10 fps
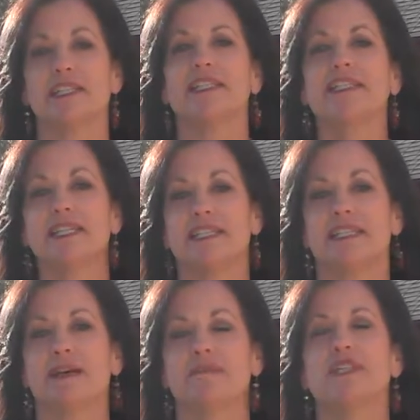and
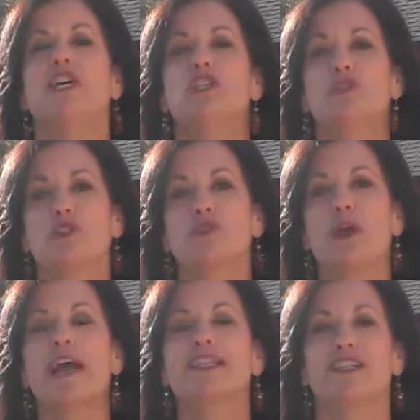systems to
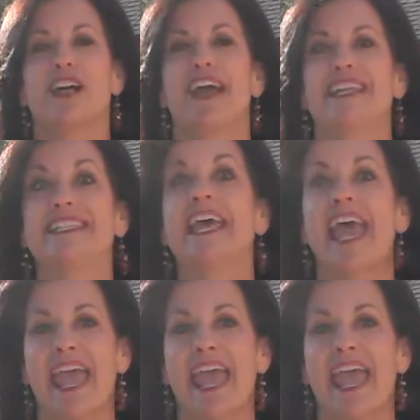attract clients